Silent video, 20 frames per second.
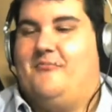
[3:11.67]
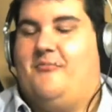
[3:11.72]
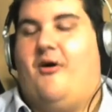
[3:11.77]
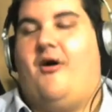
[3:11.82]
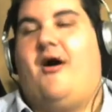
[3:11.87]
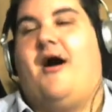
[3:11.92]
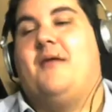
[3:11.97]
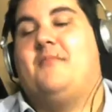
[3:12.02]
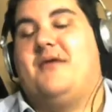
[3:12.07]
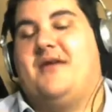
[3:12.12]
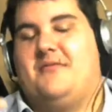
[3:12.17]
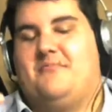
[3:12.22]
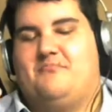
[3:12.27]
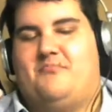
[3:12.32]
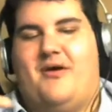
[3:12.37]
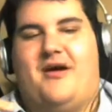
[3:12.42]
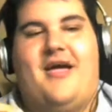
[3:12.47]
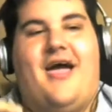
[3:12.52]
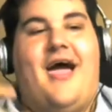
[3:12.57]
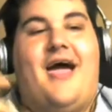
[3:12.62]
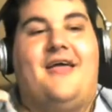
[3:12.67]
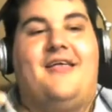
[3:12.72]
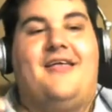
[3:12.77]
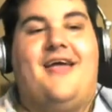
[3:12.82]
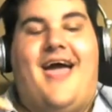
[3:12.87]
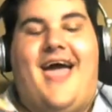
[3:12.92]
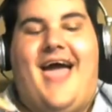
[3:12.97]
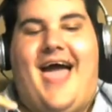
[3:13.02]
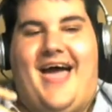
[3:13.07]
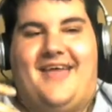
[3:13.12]
Well, so. I mean, but at,
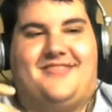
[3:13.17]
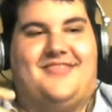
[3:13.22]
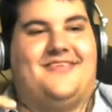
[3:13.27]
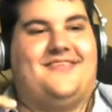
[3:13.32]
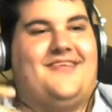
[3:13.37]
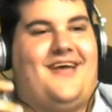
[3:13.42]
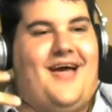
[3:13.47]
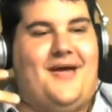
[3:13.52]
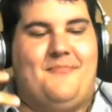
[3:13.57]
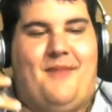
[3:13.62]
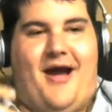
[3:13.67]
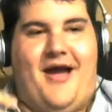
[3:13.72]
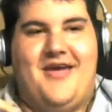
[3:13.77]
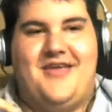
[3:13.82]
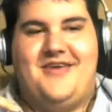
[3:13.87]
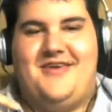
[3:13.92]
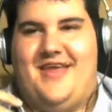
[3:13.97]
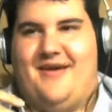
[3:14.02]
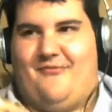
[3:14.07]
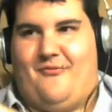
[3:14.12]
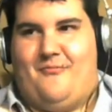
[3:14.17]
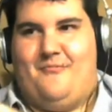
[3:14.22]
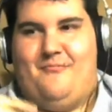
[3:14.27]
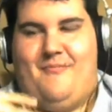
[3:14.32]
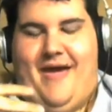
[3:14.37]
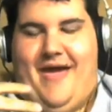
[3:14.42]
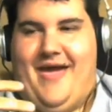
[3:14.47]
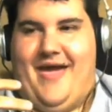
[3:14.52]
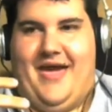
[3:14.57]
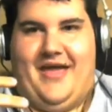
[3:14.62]
at, the time, I had never
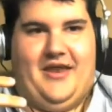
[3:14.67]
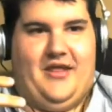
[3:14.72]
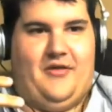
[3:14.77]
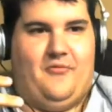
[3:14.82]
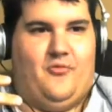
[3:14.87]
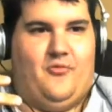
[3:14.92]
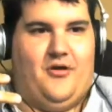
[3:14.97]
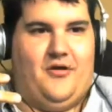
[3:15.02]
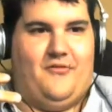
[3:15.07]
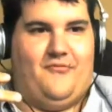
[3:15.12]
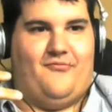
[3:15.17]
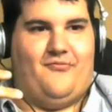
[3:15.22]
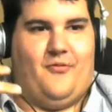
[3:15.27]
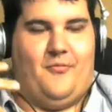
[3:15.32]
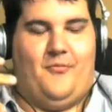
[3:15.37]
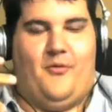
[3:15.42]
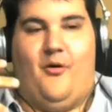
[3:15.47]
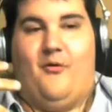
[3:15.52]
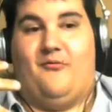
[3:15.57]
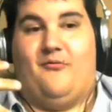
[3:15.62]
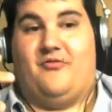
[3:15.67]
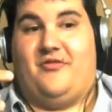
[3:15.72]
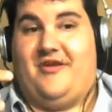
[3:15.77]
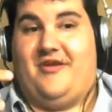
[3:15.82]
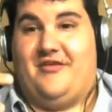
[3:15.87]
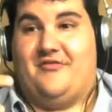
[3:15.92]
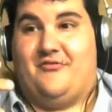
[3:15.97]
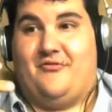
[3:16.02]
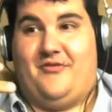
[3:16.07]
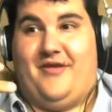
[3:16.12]
met anyone from over
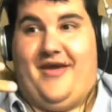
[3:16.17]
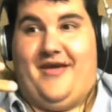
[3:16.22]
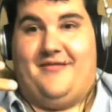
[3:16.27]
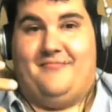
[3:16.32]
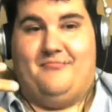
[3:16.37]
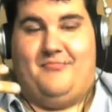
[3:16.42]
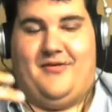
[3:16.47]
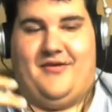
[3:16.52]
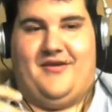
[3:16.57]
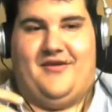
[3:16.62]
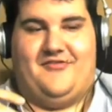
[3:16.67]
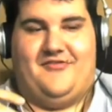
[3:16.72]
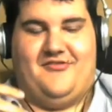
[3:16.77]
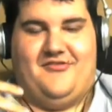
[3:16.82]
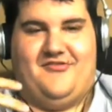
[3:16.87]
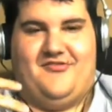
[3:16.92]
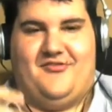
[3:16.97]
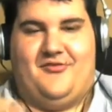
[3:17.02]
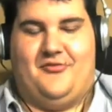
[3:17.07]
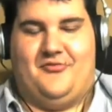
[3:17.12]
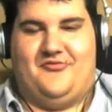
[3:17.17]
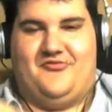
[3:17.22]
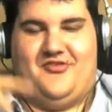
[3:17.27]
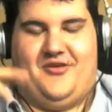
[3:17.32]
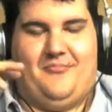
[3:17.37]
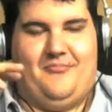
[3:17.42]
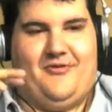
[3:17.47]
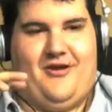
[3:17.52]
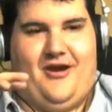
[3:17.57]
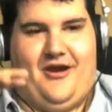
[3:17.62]
the internet because it still
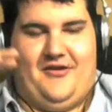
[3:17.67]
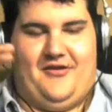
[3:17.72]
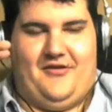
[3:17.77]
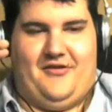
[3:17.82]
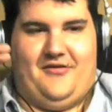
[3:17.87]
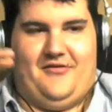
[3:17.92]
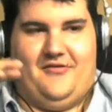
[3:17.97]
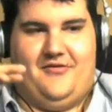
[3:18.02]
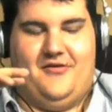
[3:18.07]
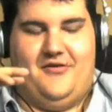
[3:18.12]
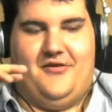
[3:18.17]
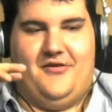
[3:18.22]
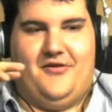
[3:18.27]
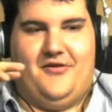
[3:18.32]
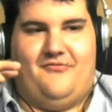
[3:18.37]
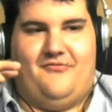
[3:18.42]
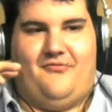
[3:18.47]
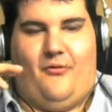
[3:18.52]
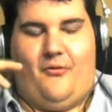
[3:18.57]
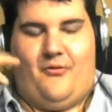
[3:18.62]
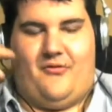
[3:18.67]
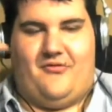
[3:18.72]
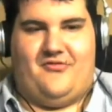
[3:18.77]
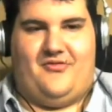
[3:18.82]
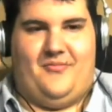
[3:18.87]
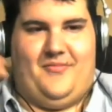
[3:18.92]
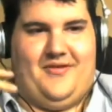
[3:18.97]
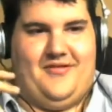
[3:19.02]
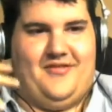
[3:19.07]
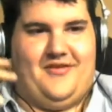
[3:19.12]
seemed kind of foreign
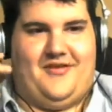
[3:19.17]
to me.